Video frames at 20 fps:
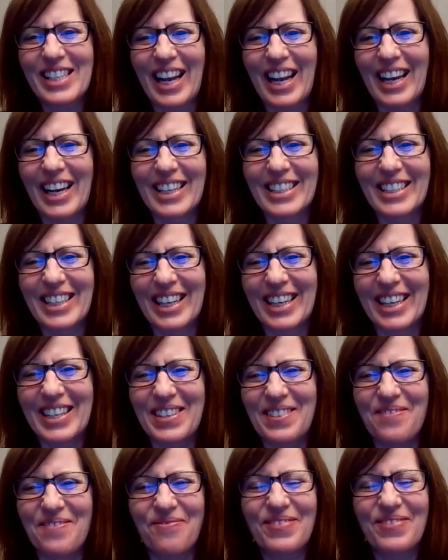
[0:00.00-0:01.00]

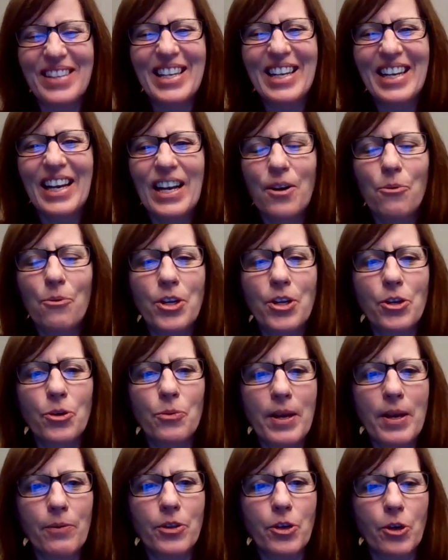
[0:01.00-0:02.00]
can. When you
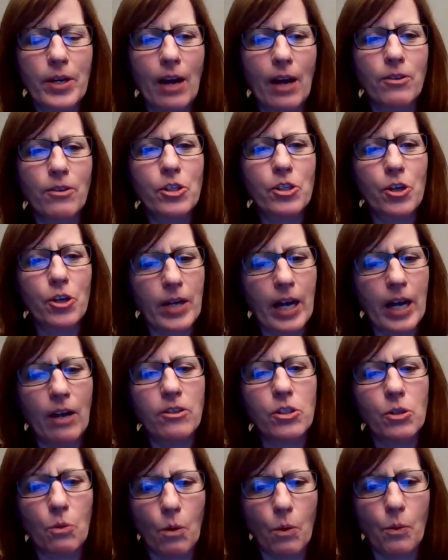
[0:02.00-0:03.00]
meet with your
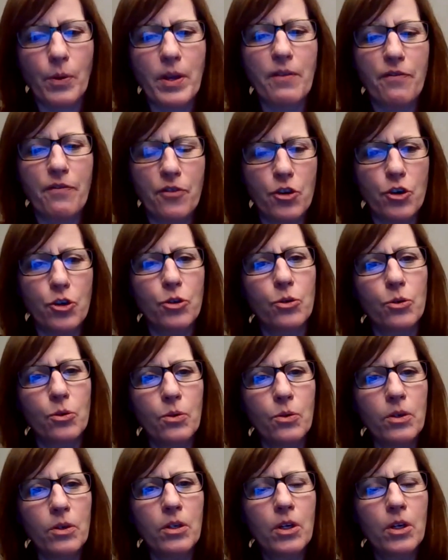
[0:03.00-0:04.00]
counselor will
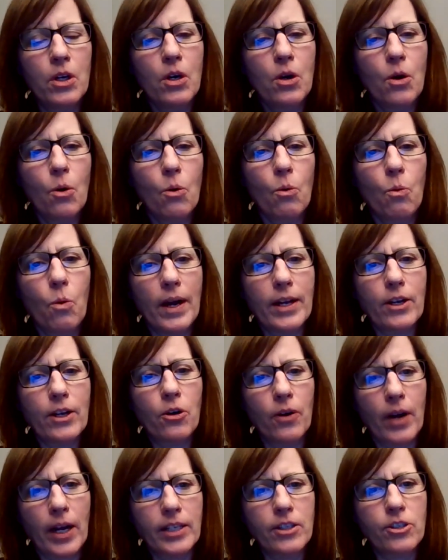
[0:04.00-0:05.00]
review what
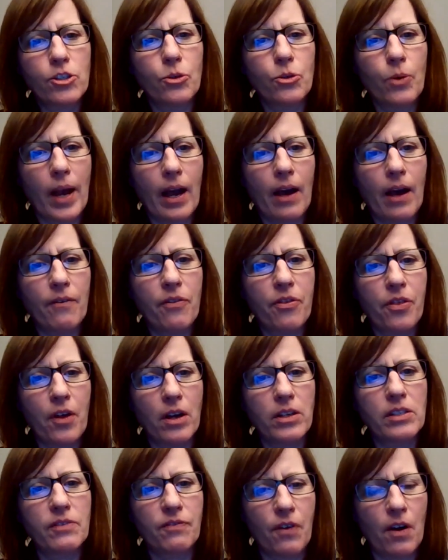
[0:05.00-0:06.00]
credits you have
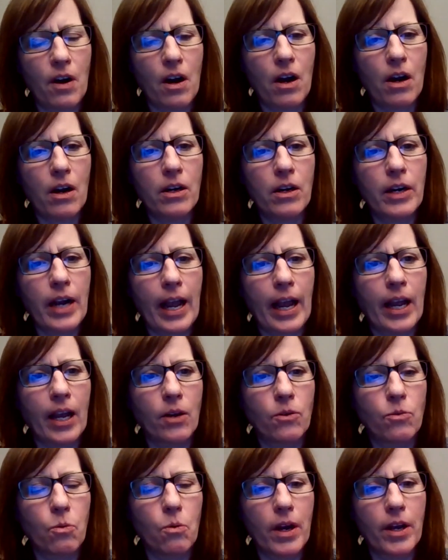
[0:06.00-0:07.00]
thus far
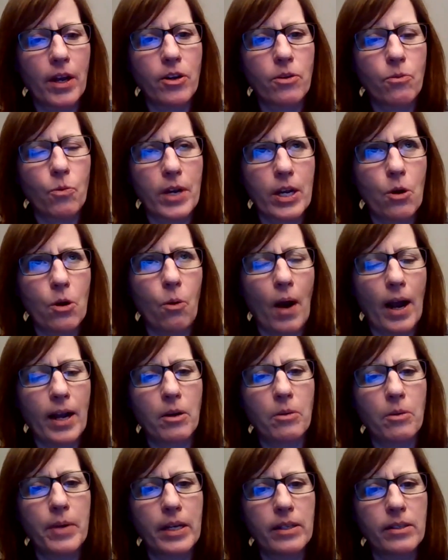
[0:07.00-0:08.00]
and what
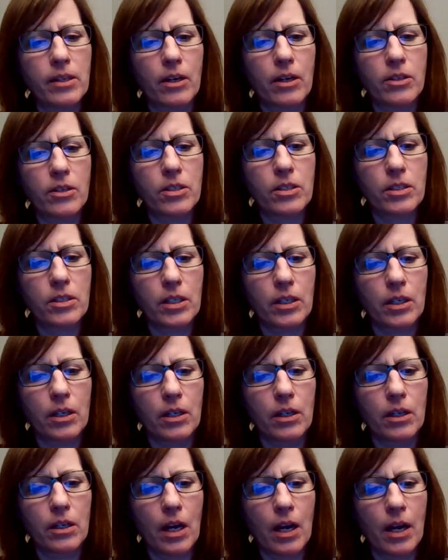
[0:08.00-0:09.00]
requirements are
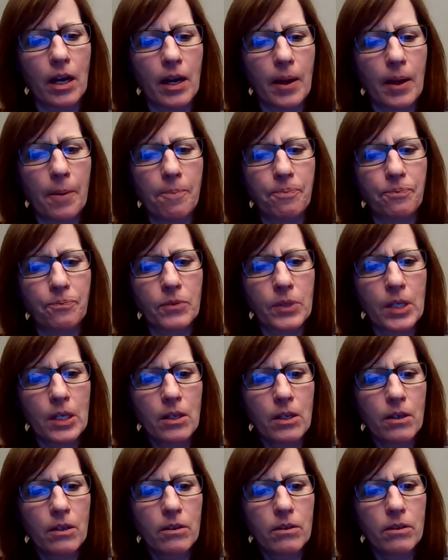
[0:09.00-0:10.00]
still
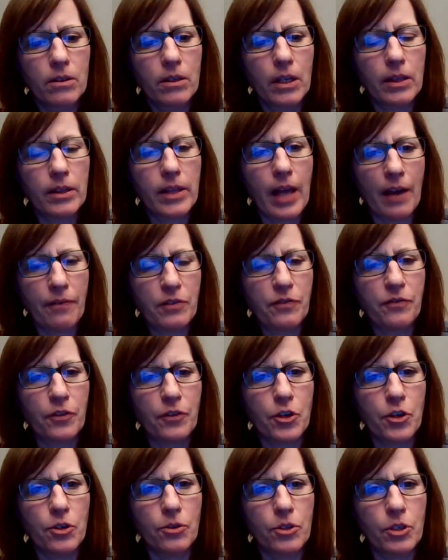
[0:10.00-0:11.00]
left for
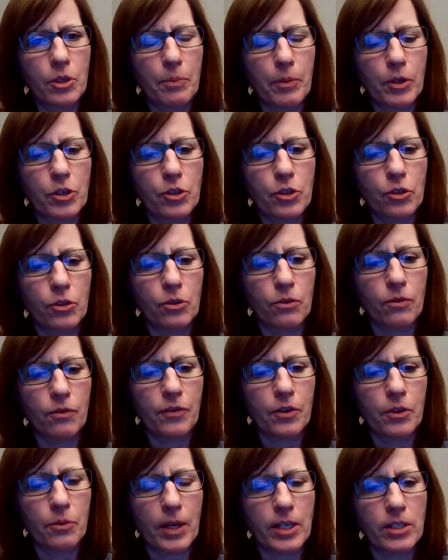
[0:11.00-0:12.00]
you to pursue
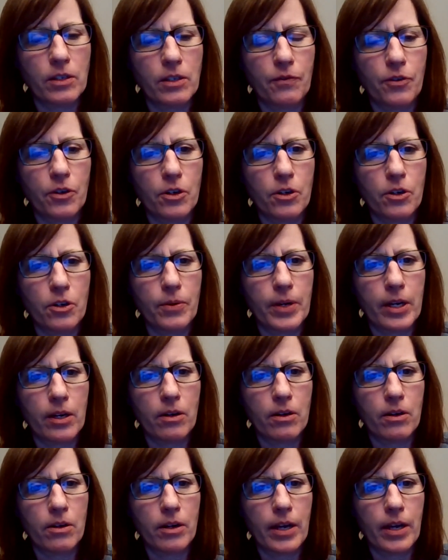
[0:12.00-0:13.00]
for the rest of your
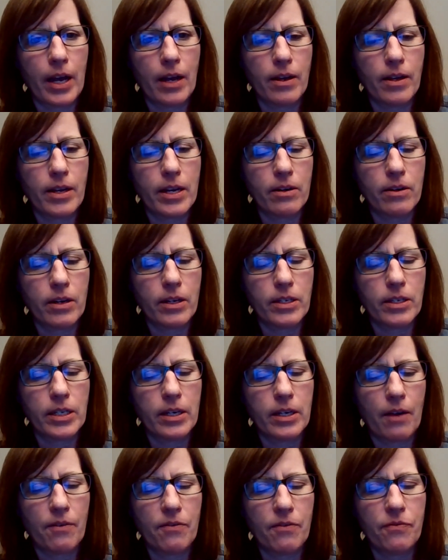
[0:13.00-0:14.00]
career here at
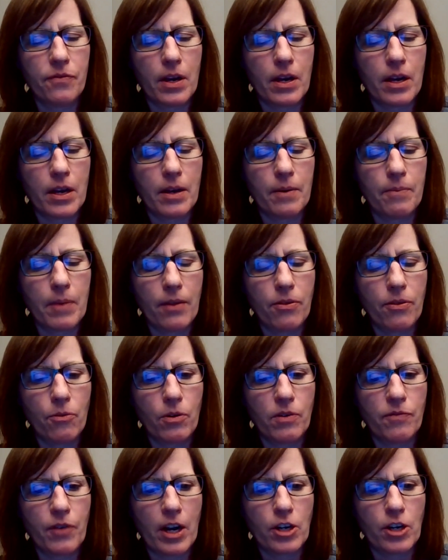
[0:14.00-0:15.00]
TF at
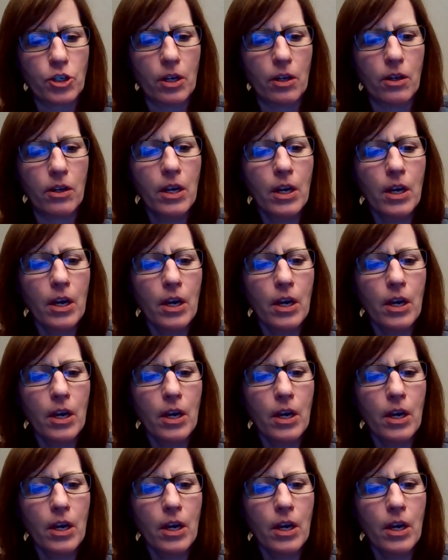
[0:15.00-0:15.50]
Thornton Fractional.